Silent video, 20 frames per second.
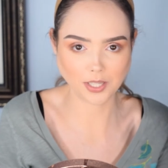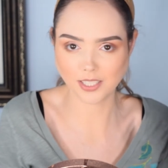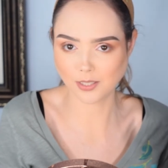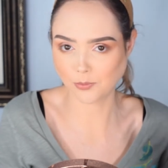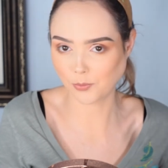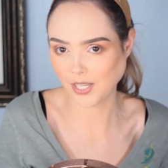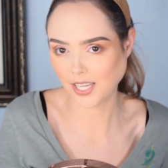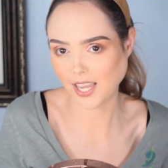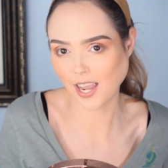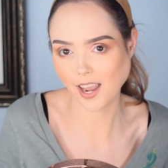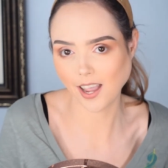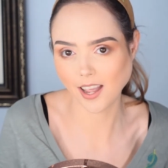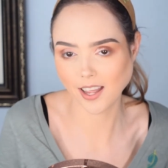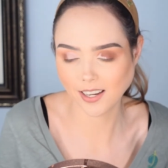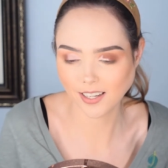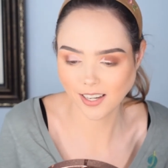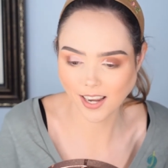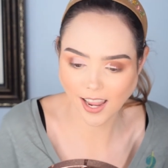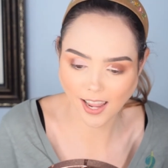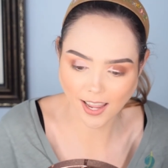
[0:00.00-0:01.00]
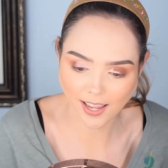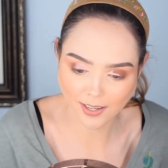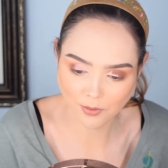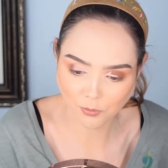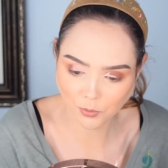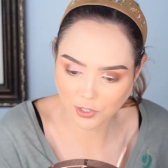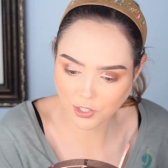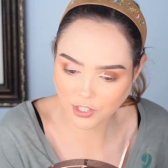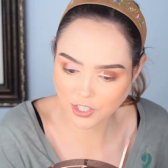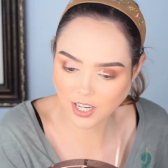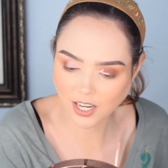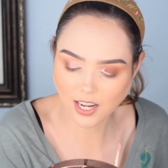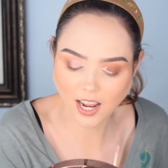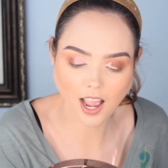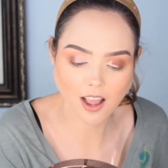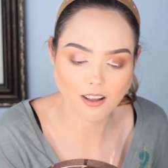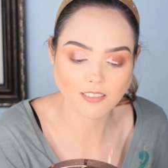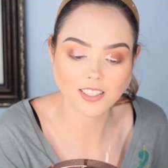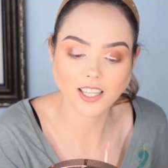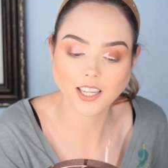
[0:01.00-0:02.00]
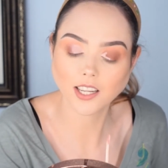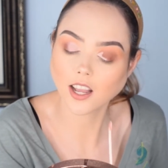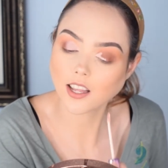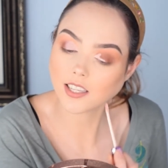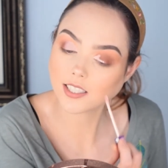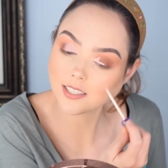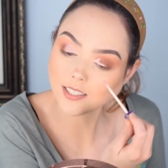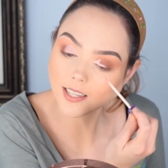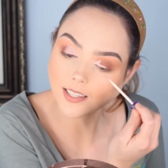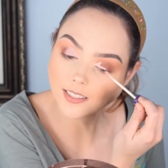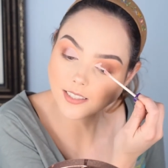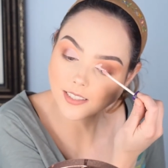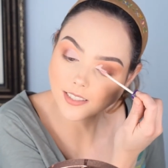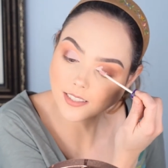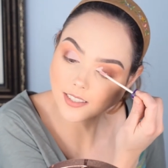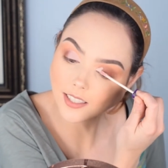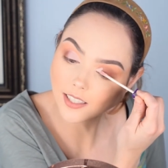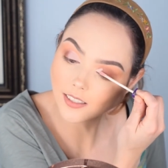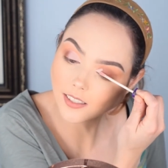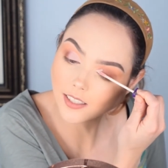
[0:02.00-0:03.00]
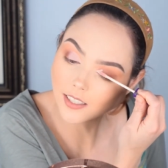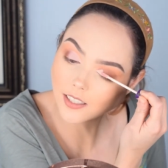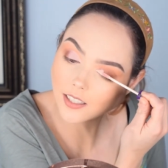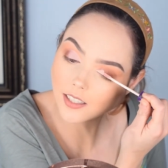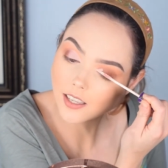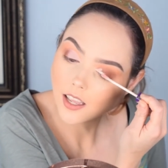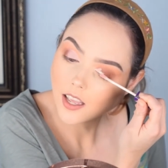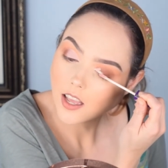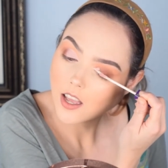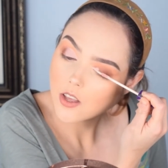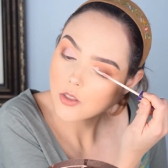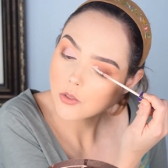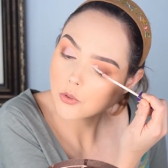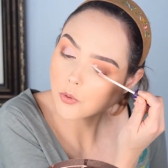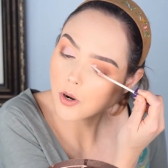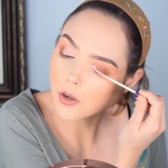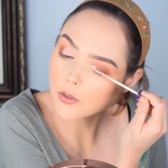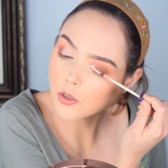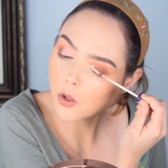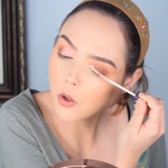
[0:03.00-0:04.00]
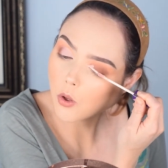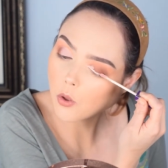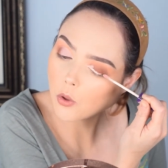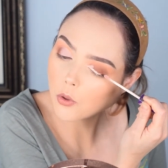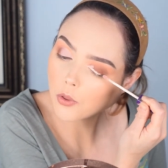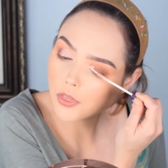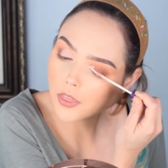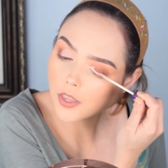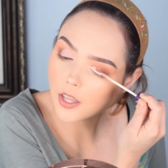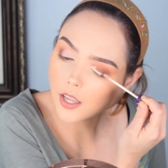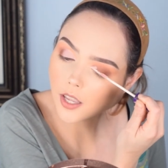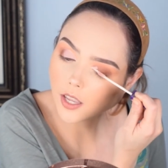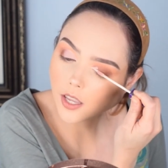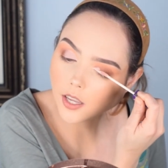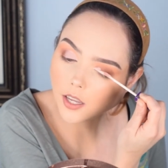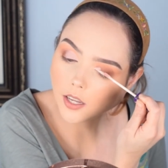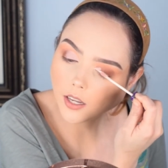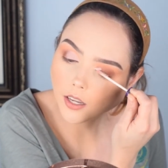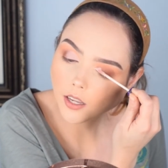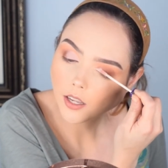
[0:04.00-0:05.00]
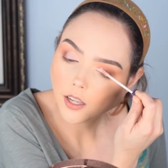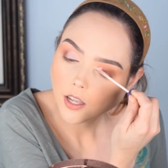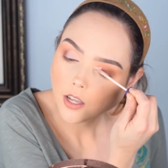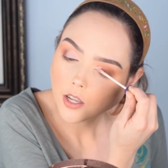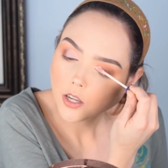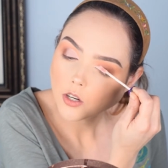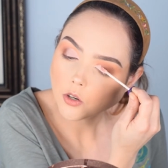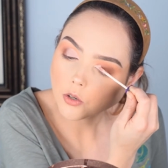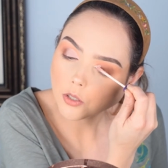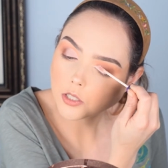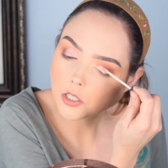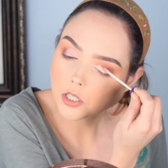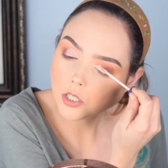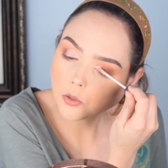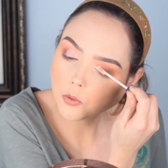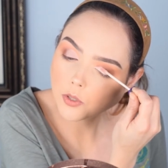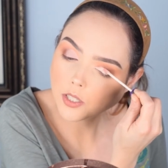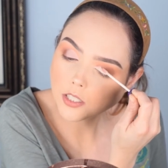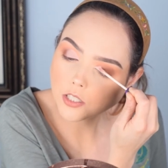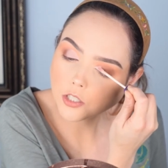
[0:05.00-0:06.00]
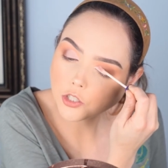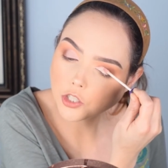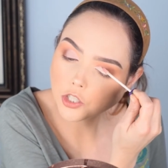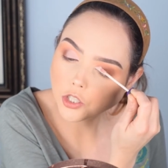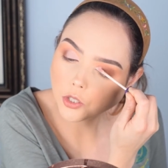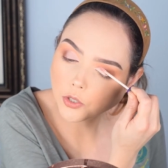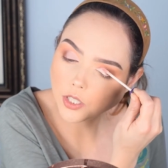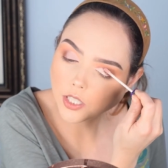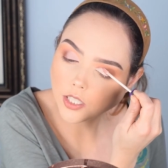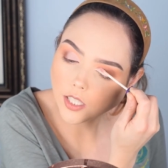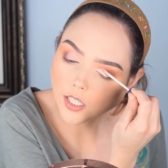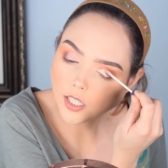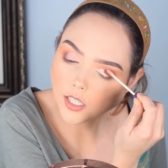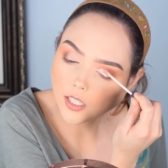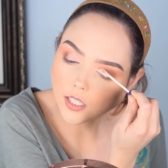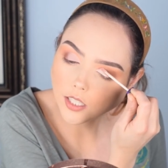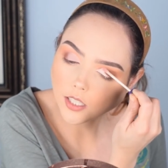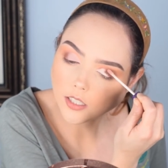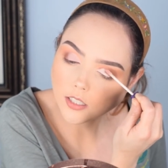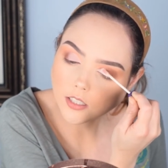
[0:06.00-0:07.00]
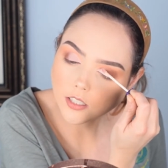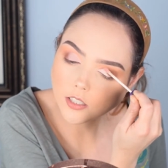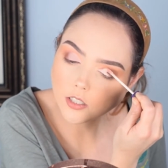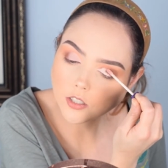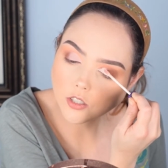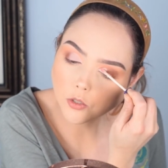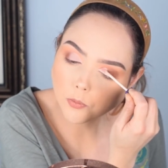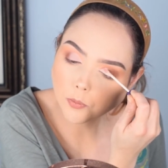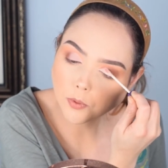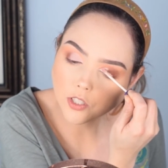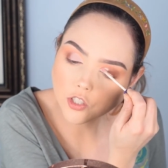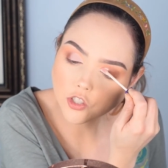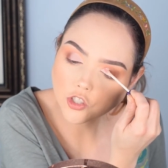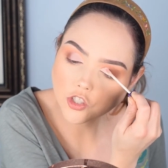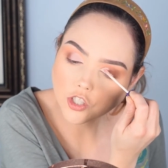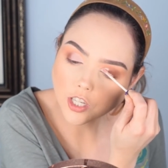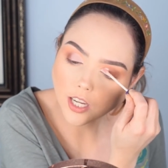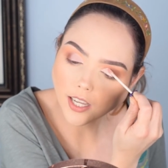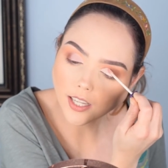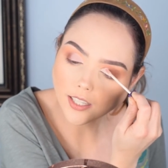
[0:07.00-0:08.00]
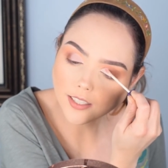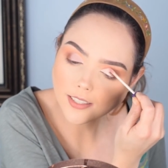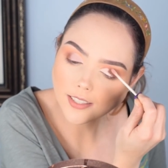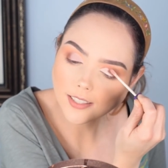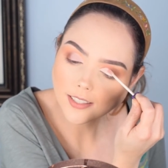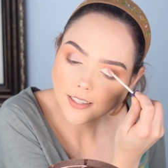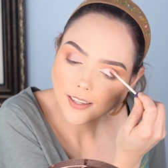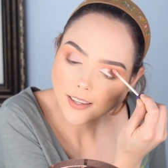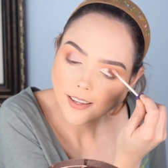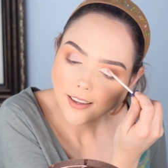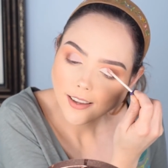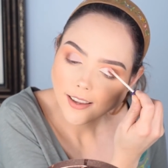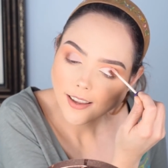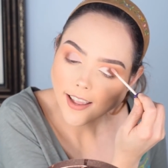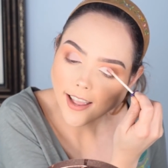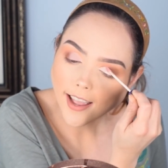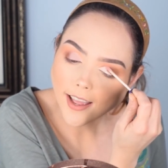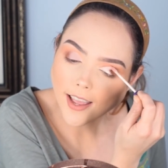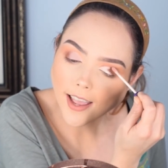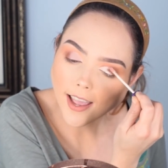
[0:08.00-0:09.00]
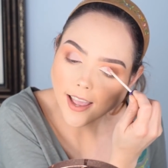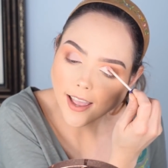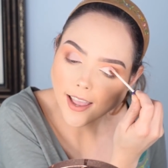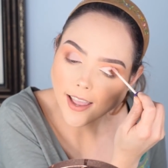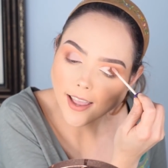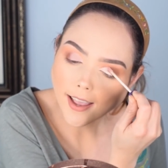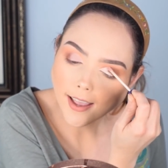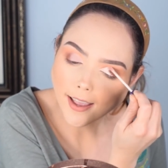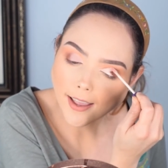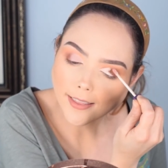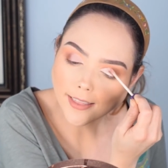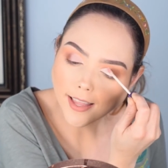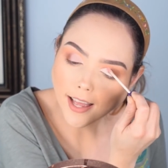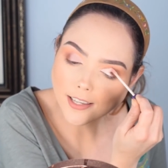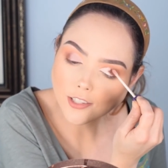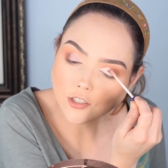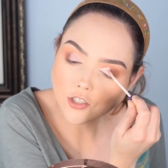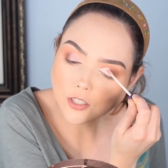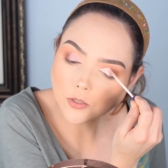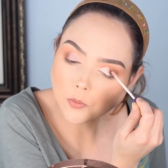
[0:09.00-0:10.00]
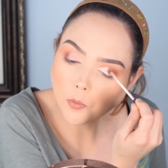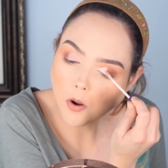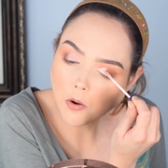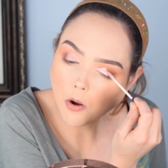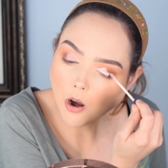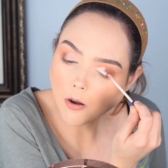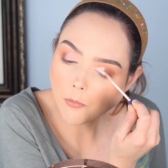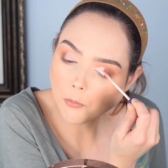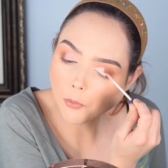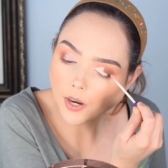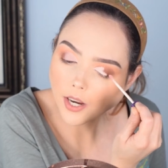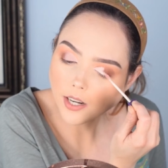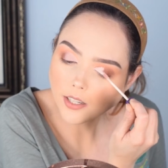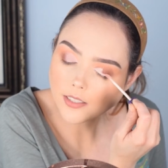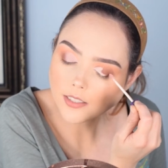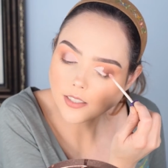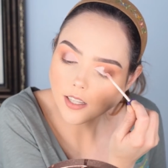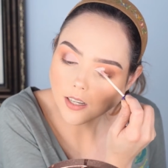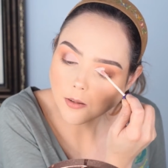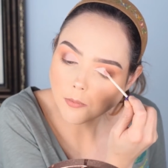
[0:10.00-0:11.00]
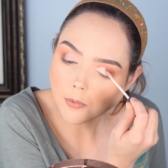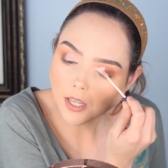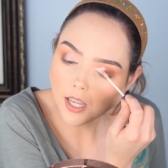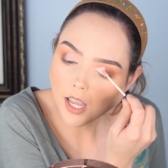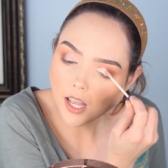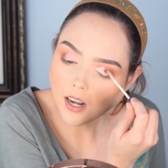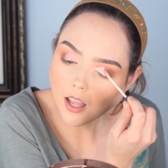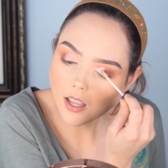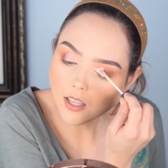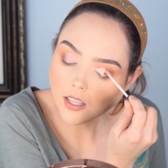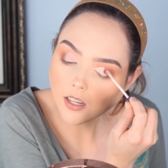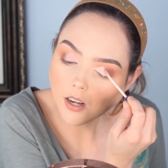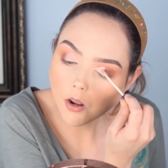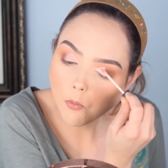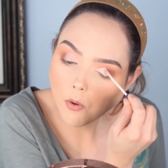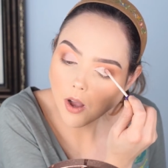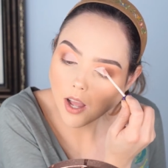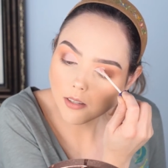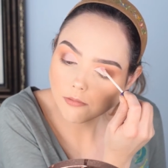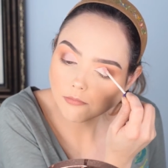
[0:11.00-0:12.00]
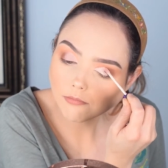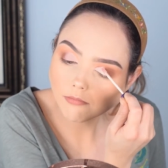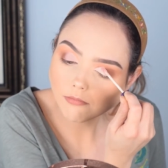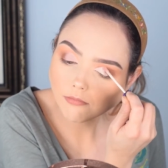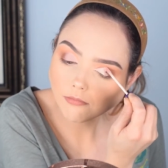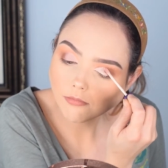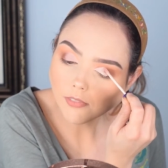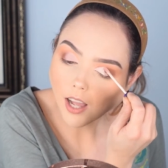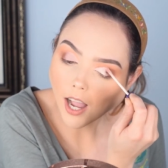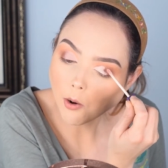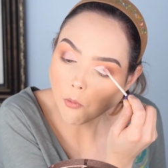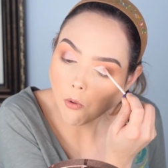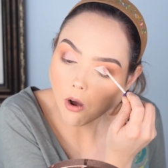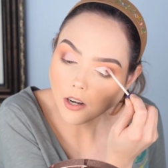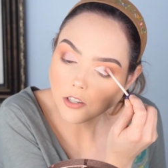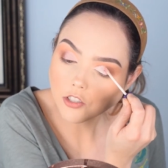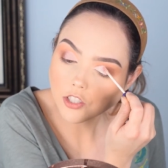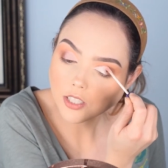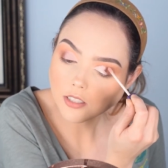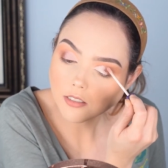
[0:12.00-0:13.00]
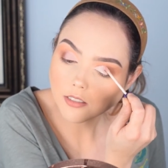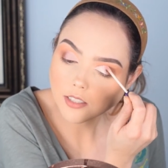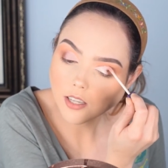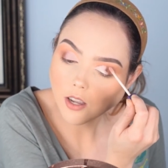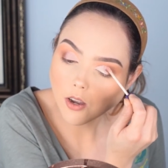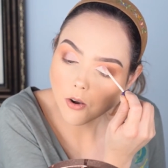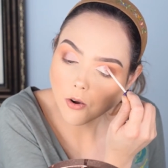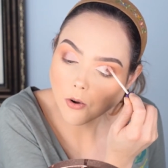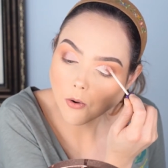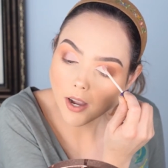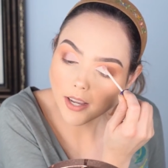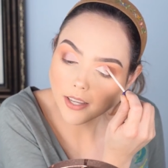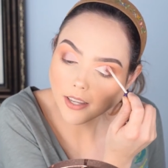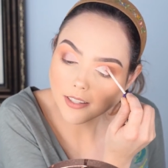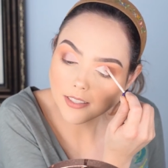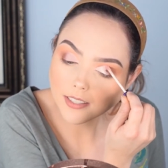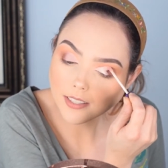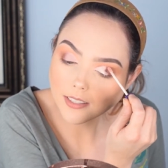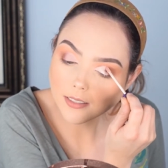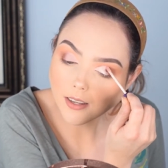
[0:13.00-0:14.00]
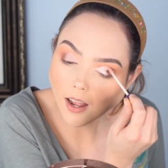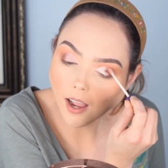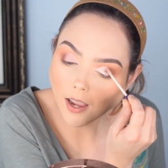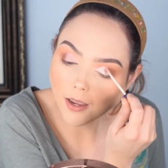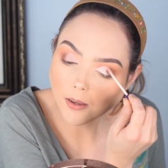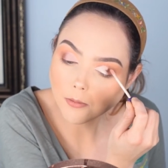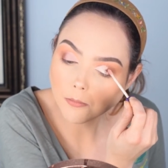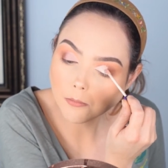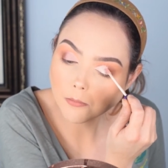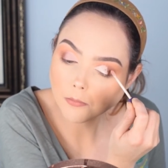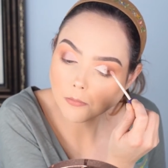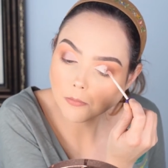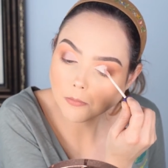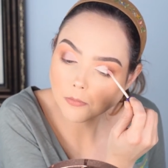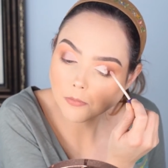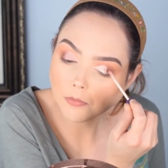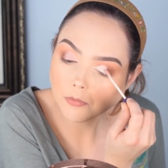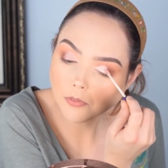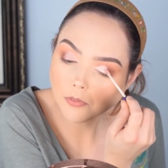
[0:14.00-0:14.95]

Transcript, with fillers: as we can. And we're just gonna have, like, senseless killing throughout the whole thing gratuitous nudity and stupid shit. And that's just what our brand is gonna be. And I, you know what? I watch it, so I guess I'm